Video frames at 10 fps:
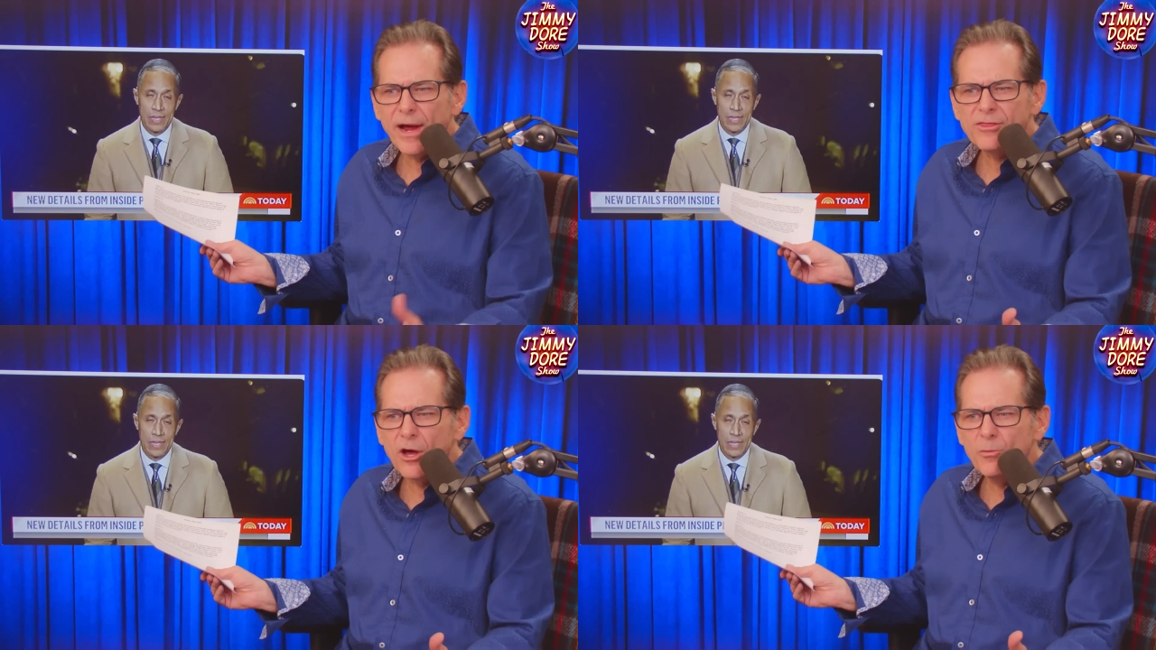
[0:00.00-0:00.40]

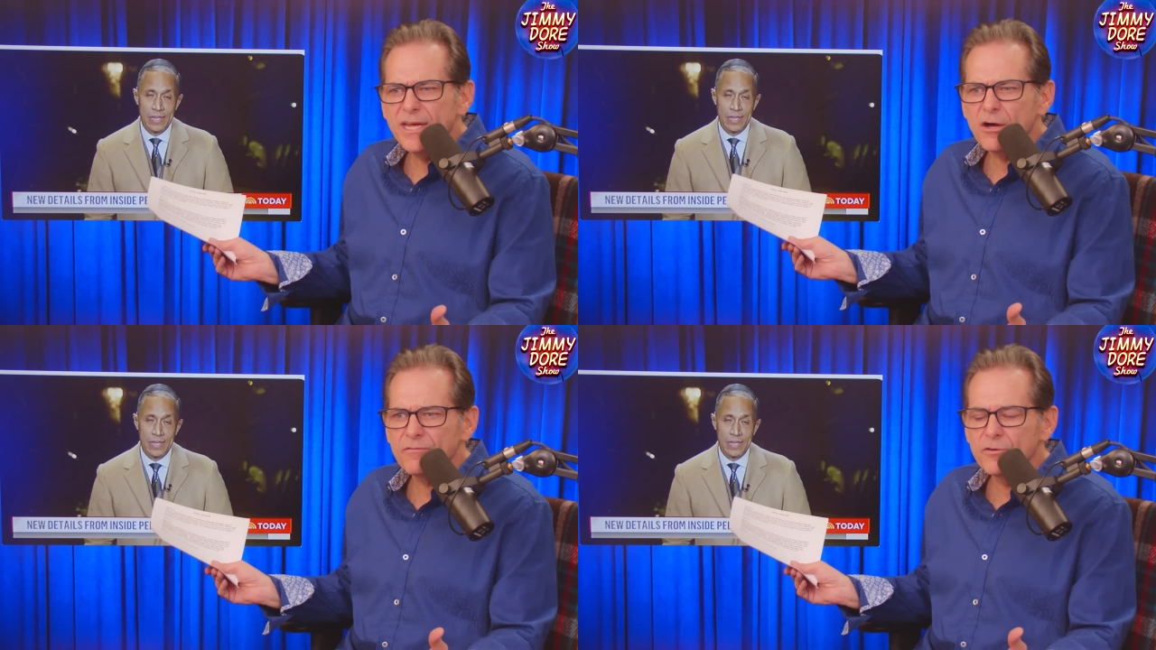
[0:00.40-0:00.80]
Speaker 1: I thought
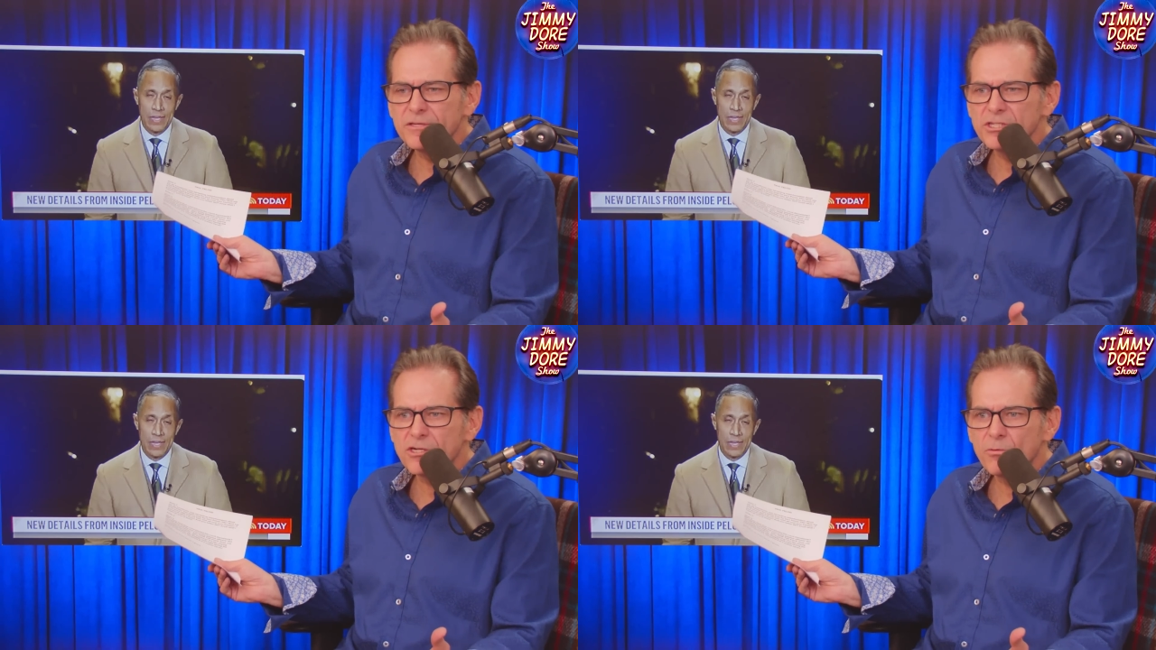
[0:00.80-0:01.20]
we
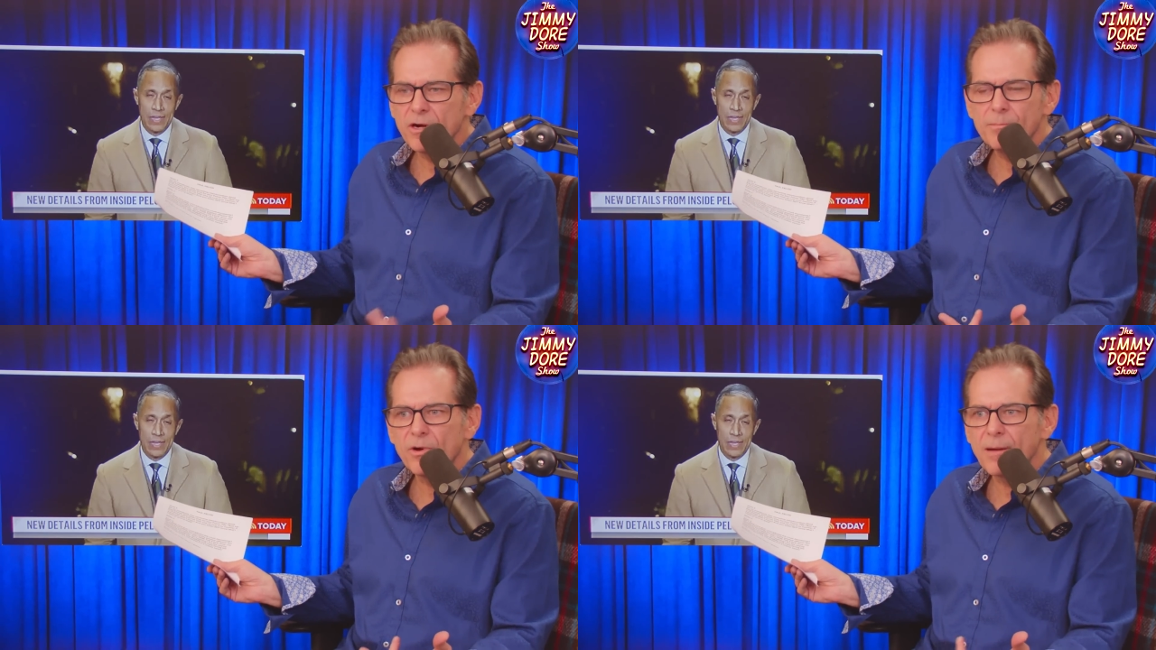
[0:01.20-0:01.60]
covered this
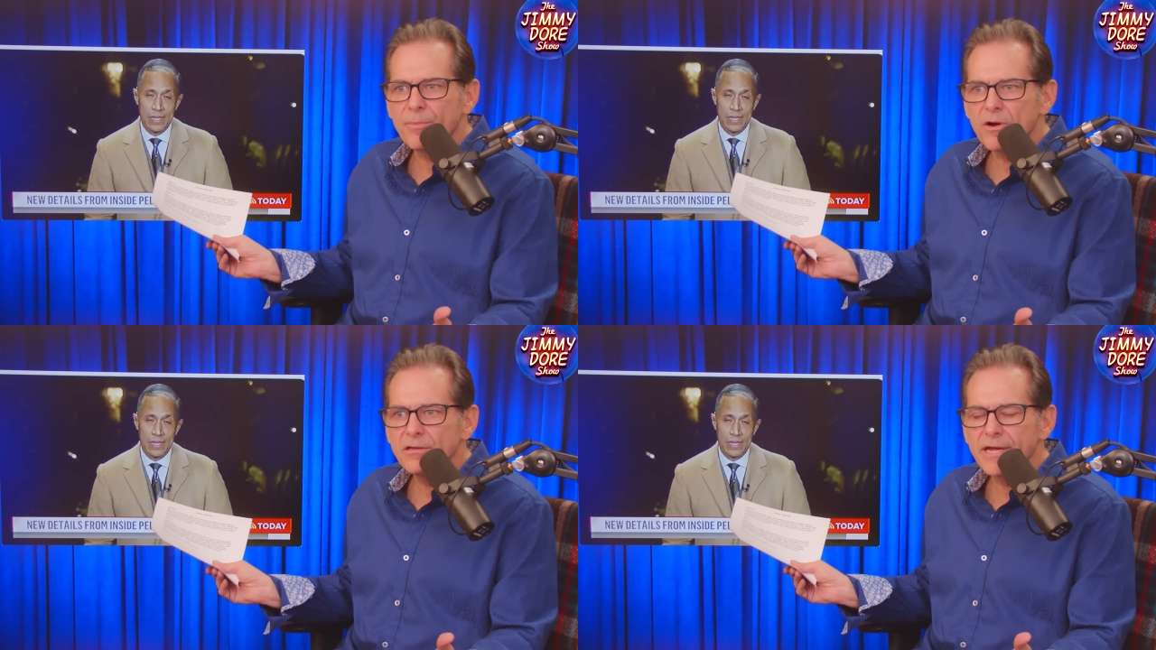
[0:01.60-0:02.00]
already, but
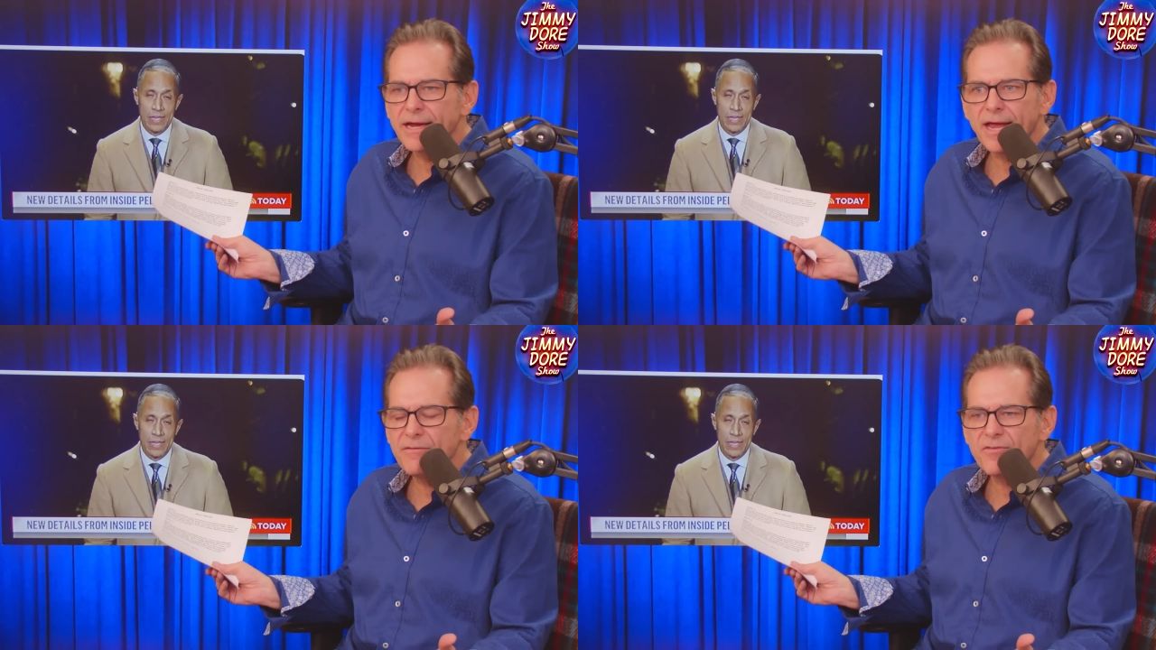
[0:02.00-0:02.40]
apparently yeah. I can't